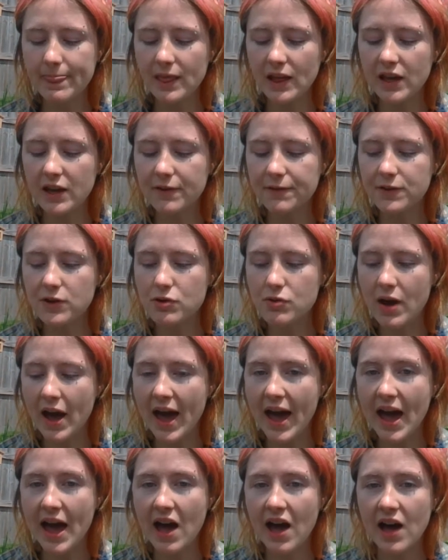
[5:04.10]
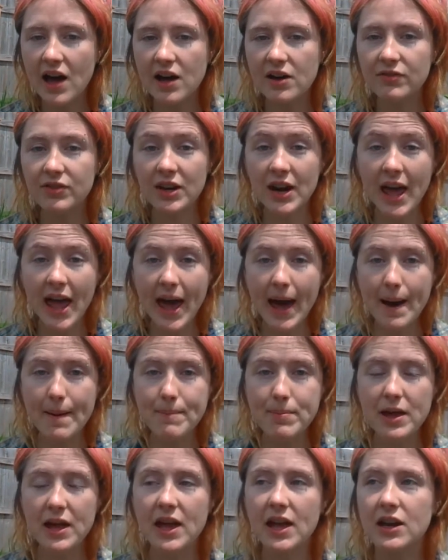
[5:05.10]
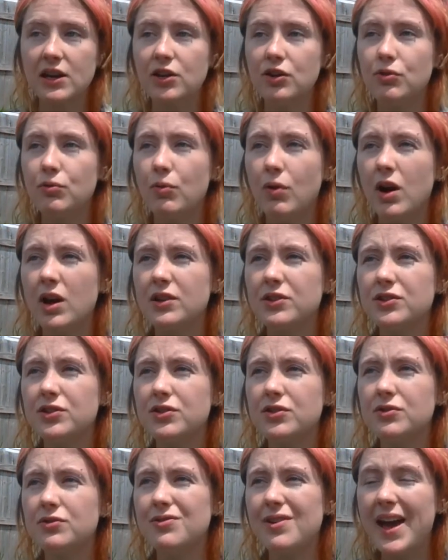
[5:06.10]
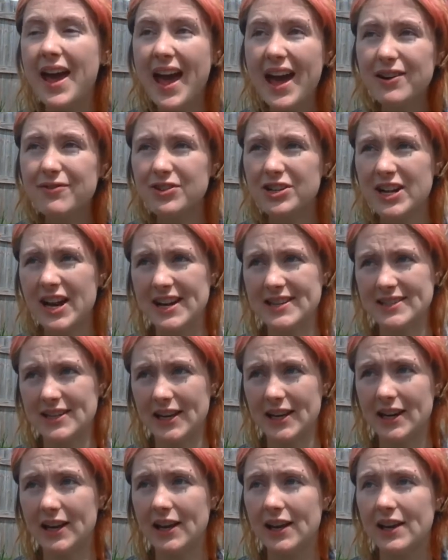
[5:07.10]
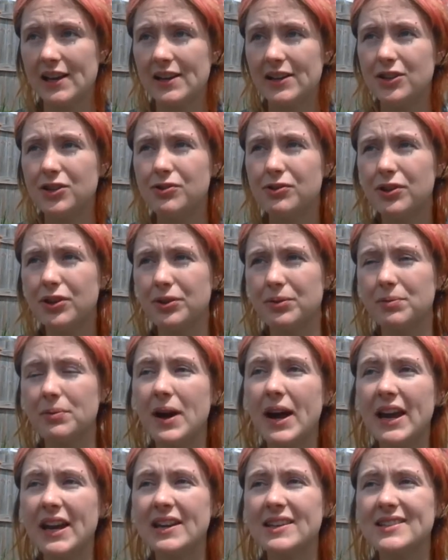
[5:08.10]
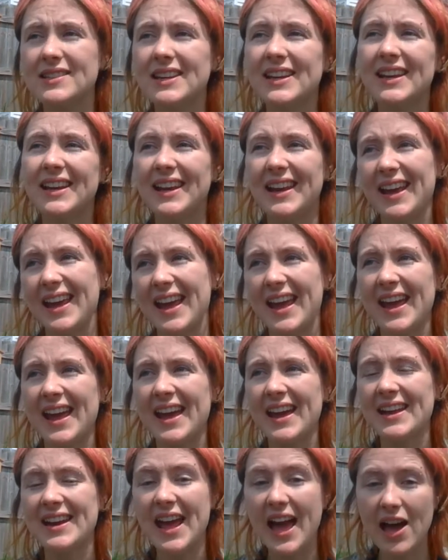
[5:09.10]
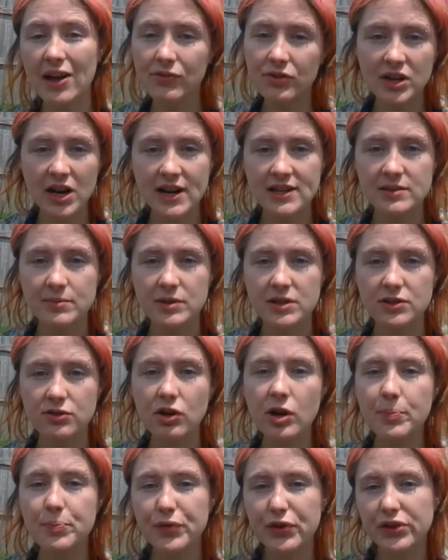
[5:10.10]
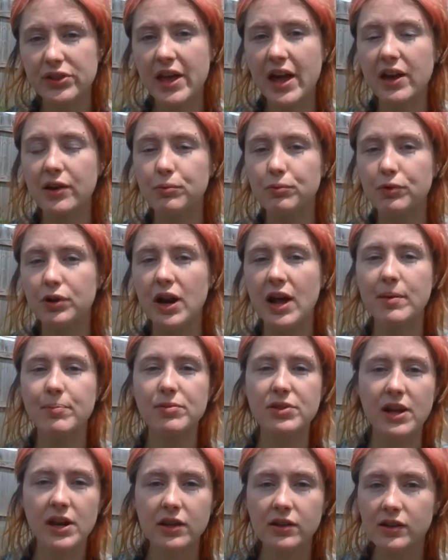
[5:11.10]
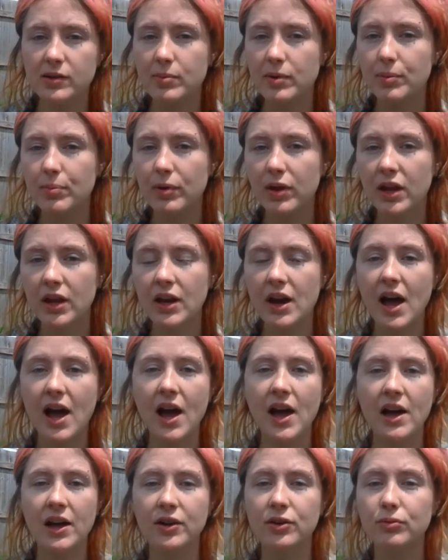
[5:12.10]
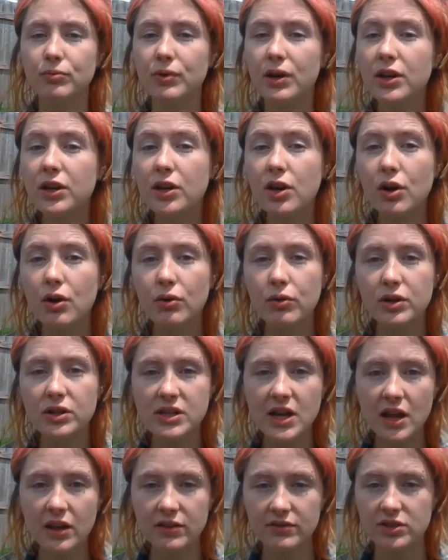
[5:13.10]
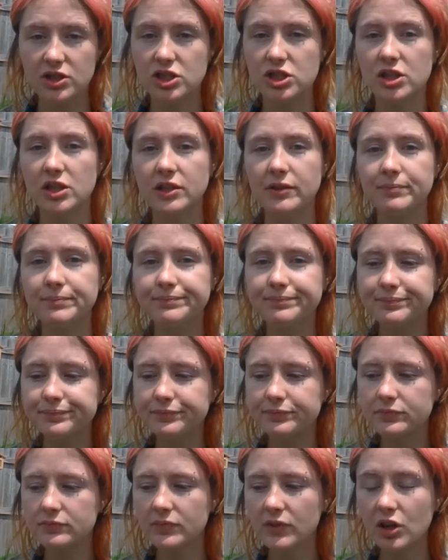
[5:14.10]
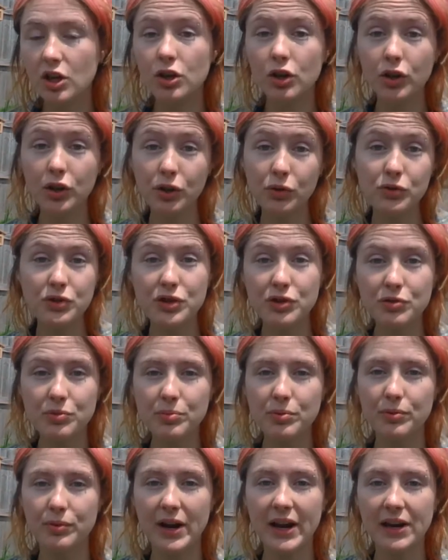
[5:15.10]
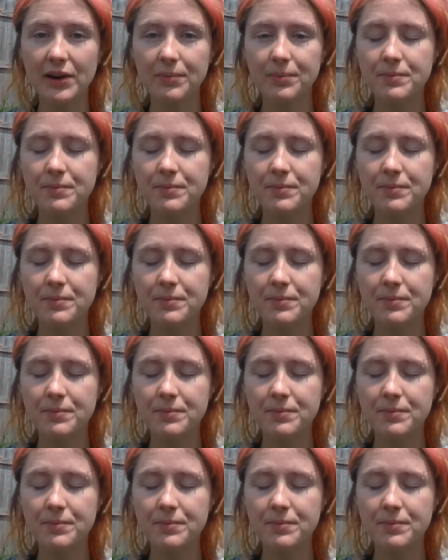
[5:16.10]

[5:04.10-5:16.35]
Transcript: If you have an app and you want to advertise it, you could write an advertisement script that would hypothetically be played on radio or television or YouTube, right?